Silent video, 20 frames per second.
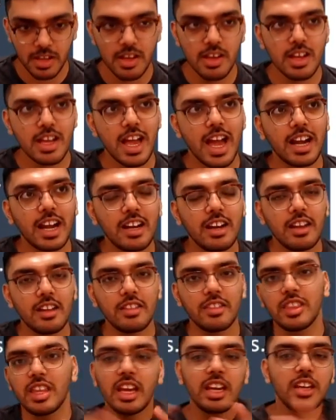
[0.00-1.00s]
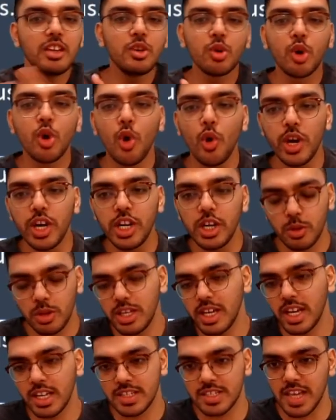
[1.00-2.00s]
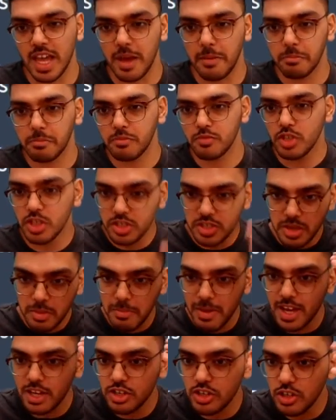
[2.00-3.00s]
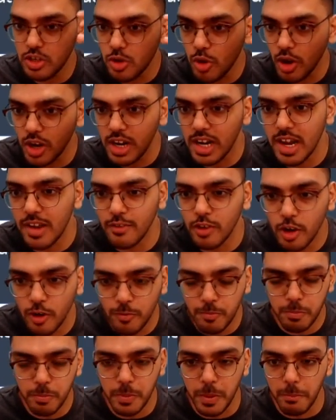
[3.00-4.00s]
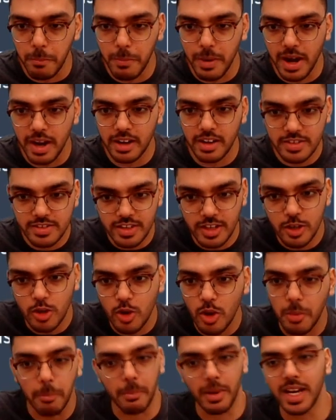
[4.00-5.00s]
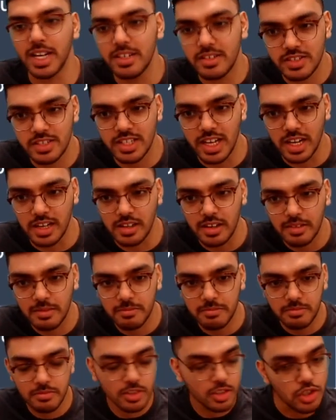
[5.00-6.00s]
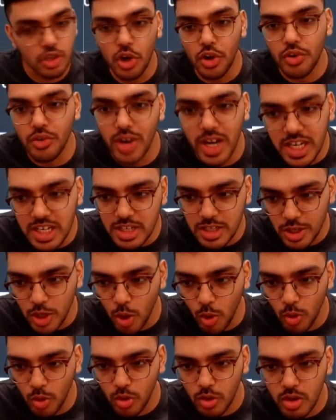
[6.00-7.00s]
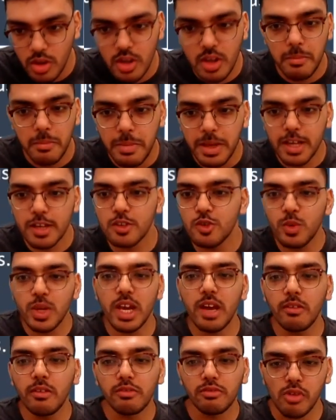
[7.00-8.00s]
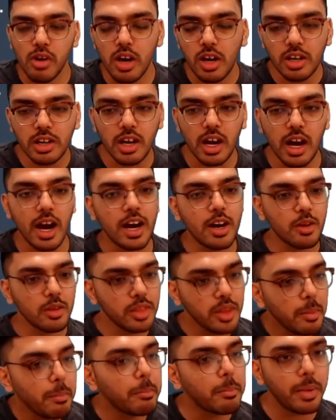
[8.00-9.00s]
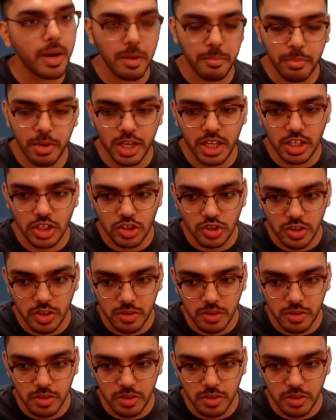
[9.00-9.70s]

And then you go into the exam. Just imagine your level of preparedness and your mindset. You're ready to go because we have worked hard on the preparation.